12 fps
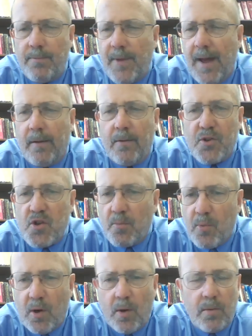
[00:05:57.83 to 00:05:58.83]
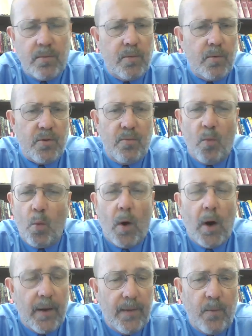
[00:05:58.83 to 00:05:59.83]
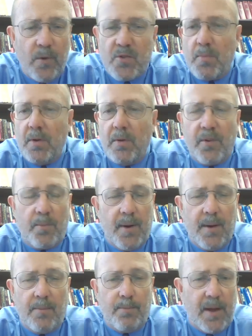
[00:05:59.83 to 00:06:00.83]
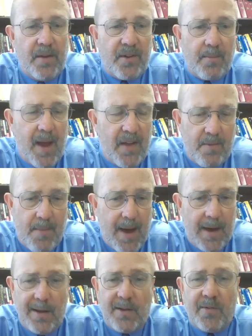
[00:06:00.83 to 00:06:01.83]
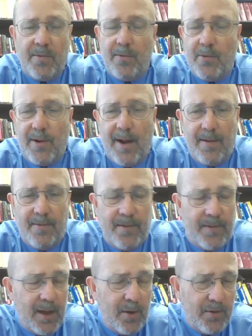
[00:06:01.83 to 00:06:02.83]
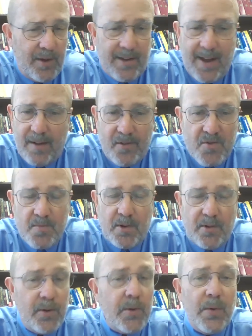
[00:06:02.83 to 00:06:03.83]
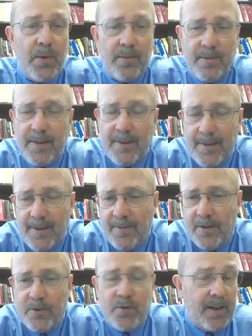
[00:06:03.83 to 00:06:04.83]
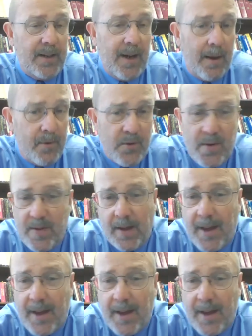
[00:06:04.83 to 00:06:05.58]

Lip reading: Algebra 1, which builds upon basic mathematics, and then goes on to Algebra 2, and then trigonometry, and then